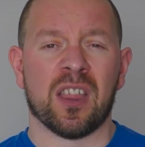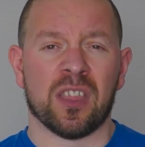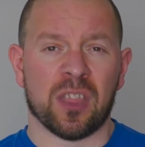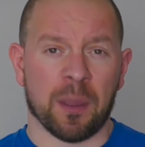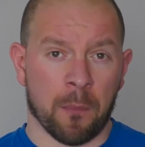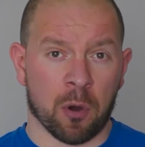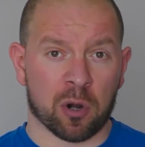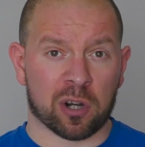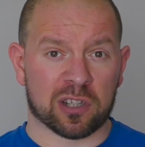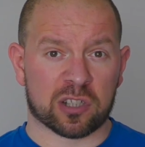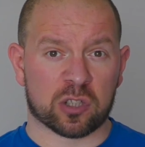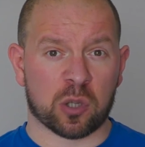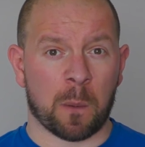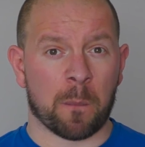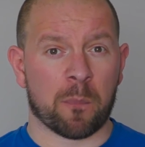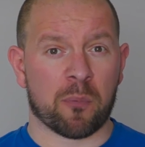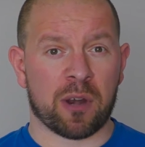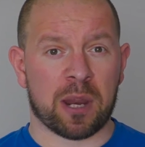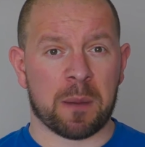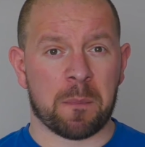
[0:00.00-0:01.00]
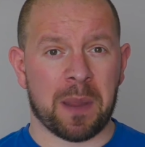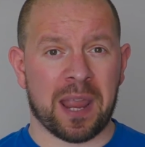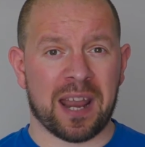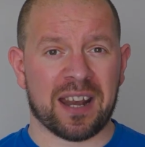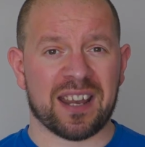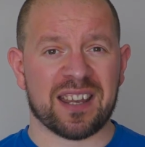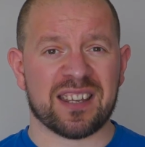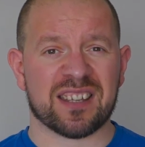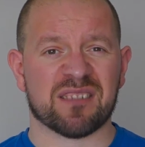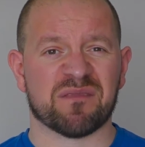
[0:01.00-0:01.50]
The models come
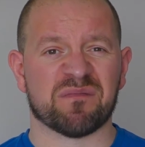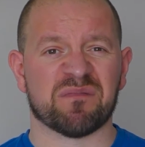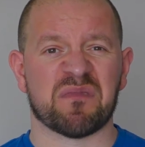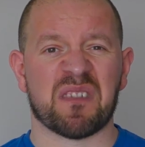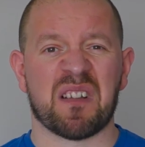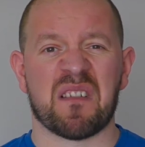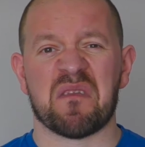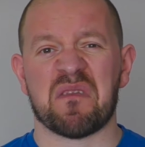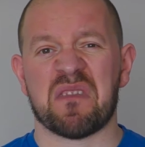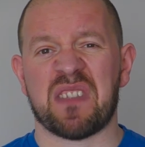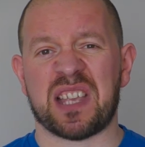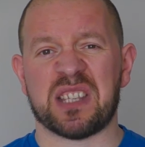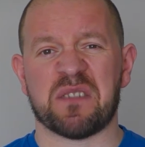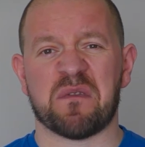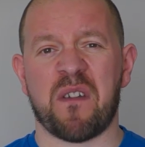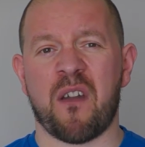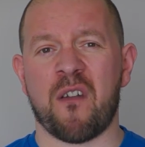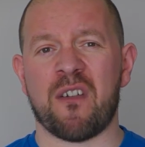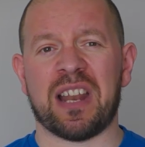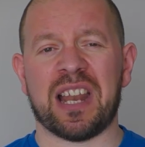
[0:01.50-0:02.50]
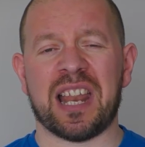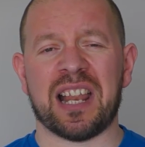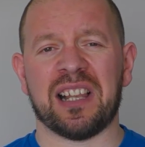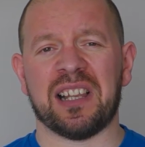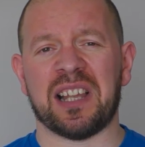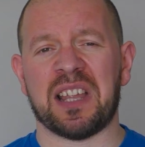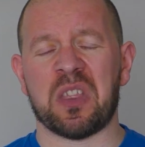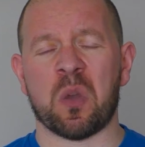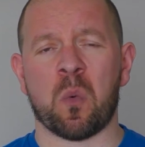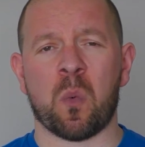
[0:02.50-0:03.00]
pre-painted. There's very
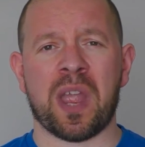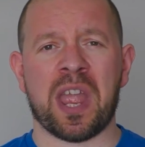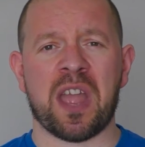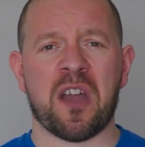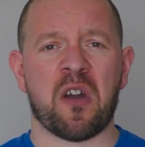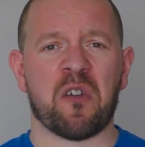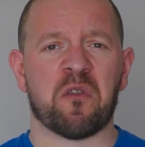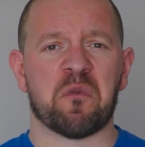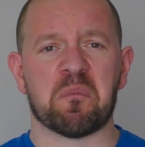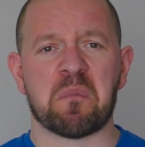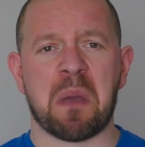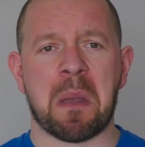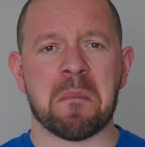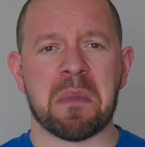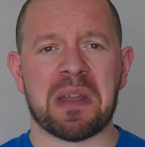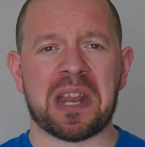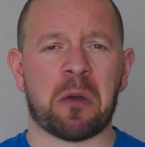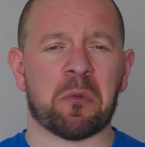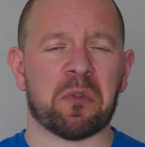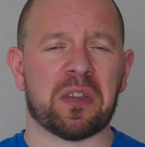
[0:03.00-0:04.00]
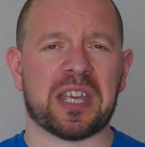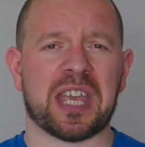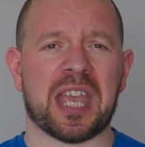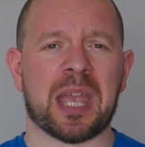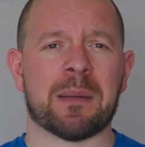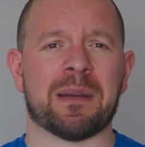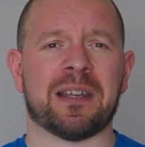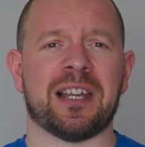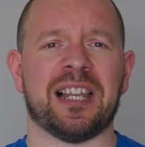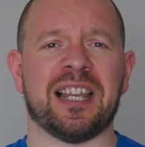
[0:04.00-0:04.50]
little in the way of pimping out the
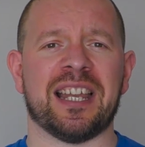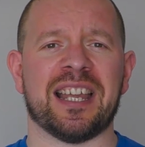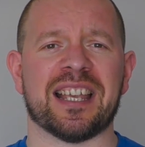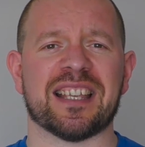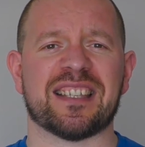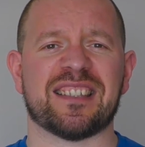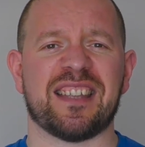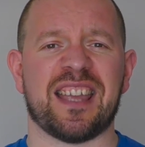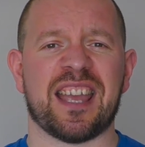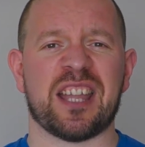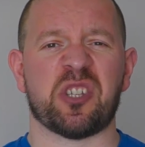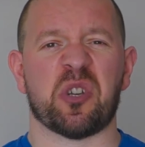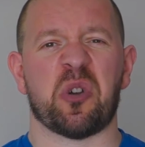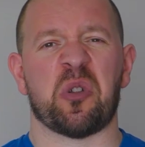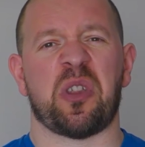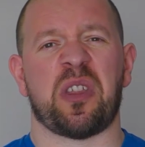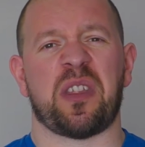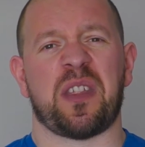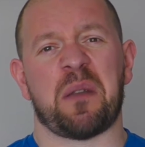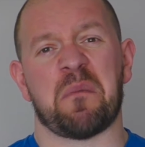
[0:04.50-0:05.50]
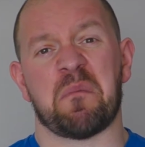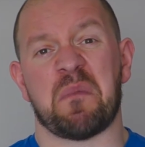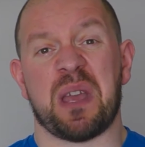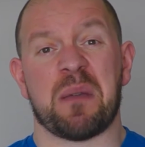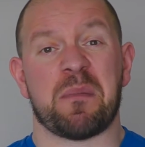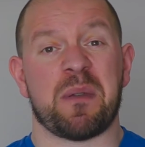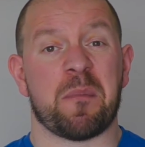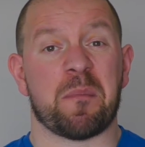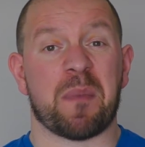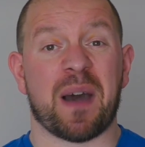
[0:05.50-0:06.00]
game at a later stage other than
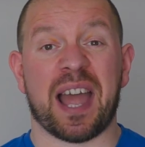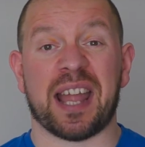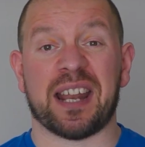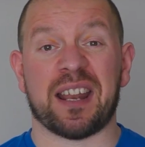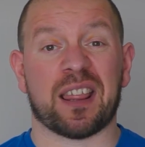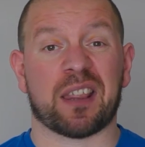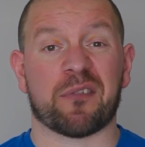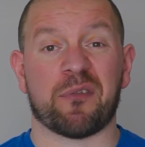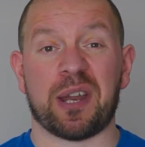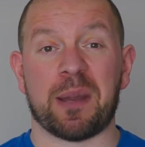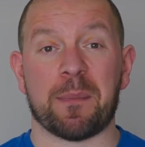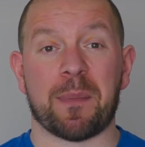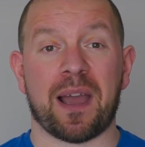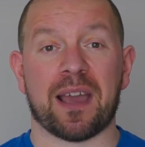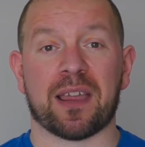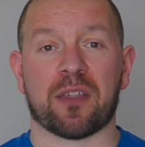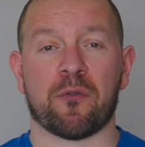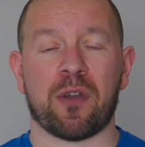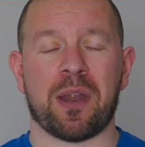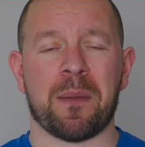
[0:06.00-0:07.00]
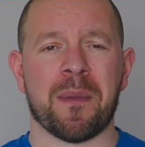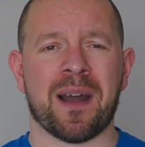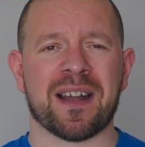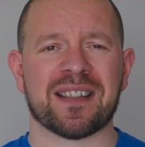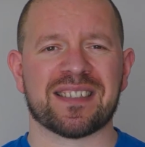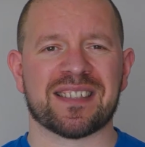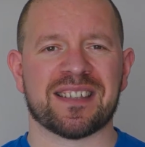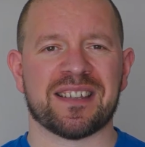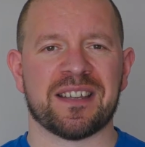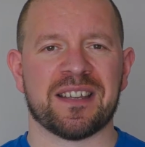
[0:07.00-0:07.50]
maybe buying a 3x3
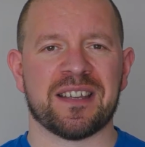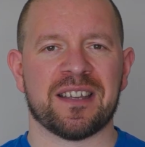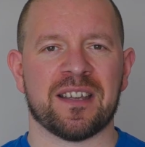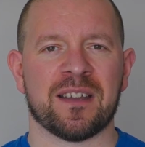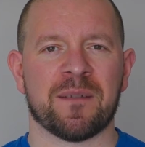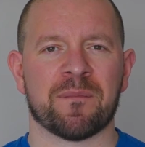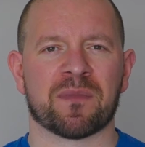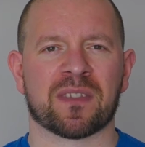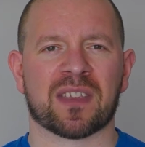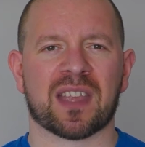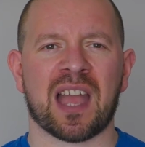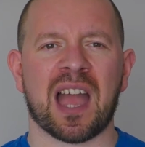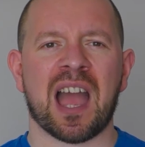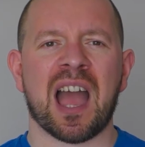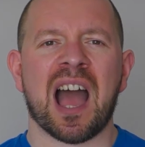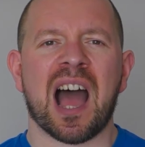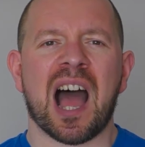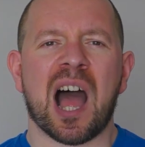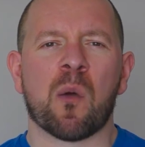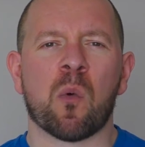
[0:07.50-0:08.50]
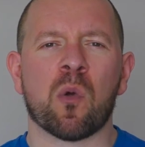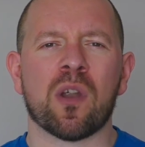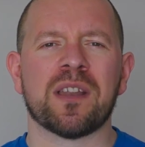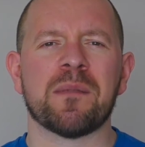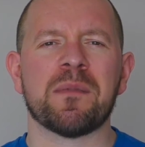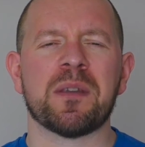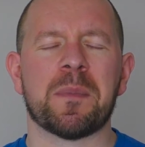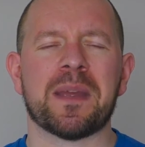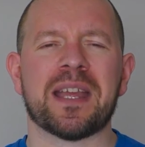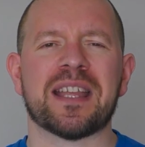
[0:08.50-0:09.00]
mat. I wanted
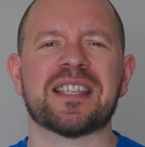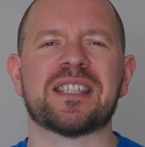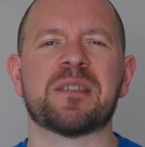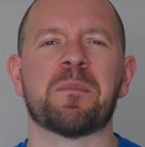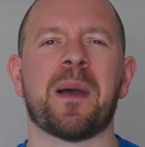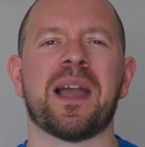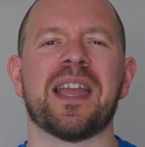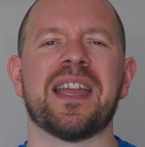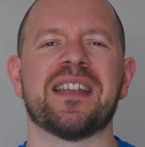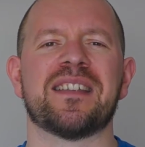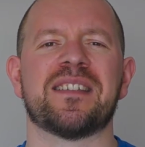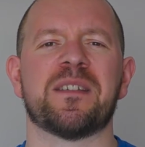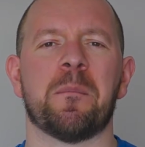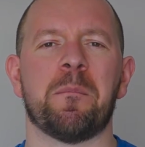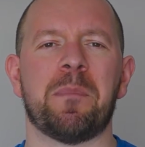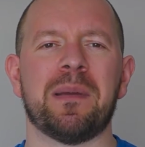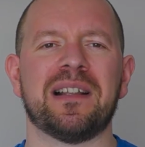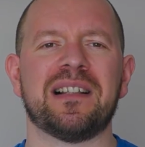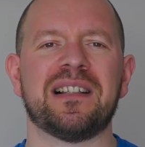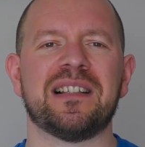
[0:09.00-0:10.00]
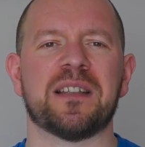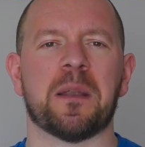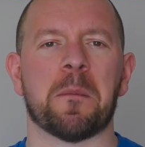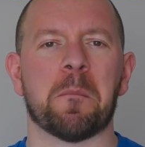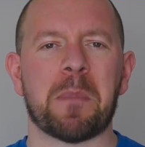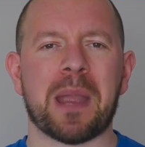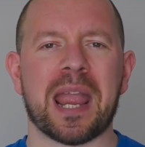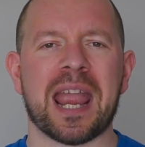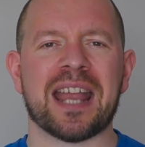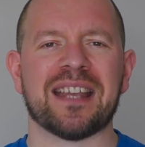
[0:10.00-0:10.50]
him to be inspired to build
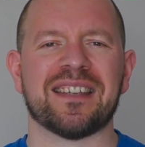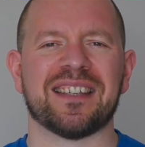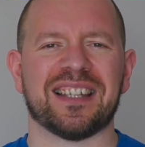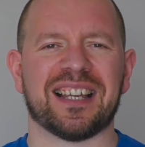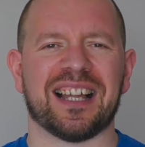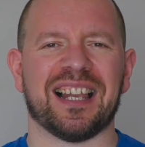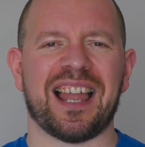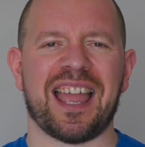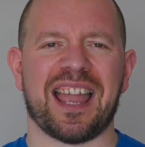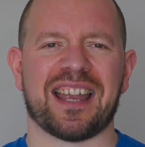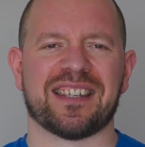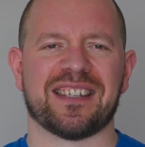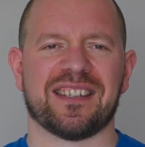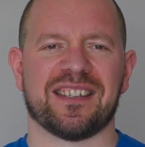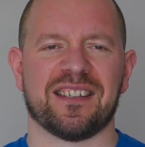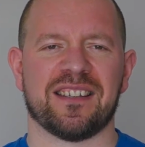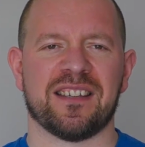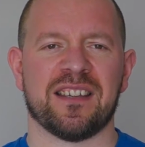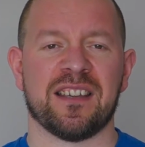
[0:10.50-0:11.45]
and paint and collect.